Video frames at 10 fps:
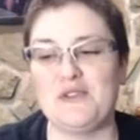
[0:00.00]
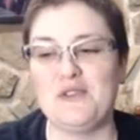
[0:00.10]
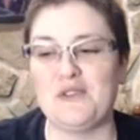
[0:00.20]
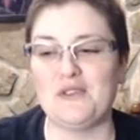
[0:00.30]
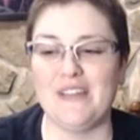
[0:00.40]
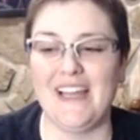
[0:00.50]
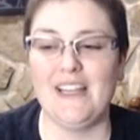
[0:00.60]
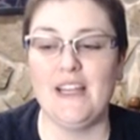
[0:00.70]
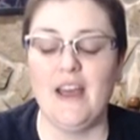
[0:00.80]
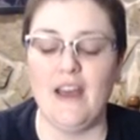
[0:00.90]
you
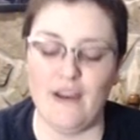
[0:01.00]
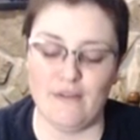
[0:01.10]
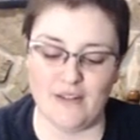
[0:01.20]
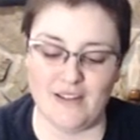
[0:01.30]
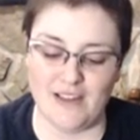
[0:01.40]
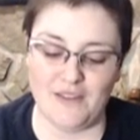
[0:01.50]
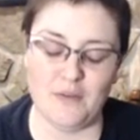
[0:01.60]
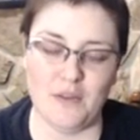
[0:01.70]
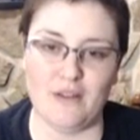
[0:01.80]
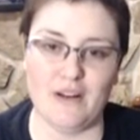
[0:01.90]
create everything
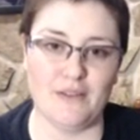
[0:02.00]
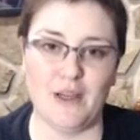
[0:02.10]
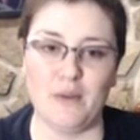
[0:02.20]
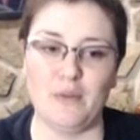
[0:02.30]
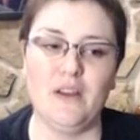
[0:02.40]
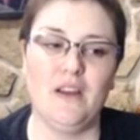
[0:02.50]
from the ground up,